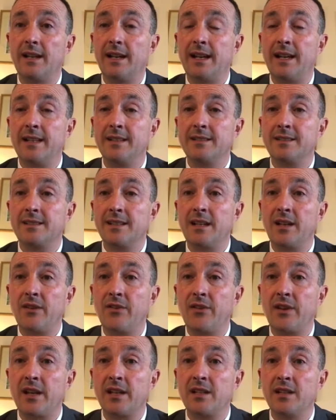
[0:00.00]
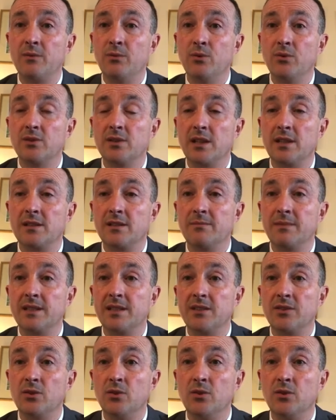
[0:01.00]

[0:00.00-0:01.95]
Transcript: and thank you also to Mrs.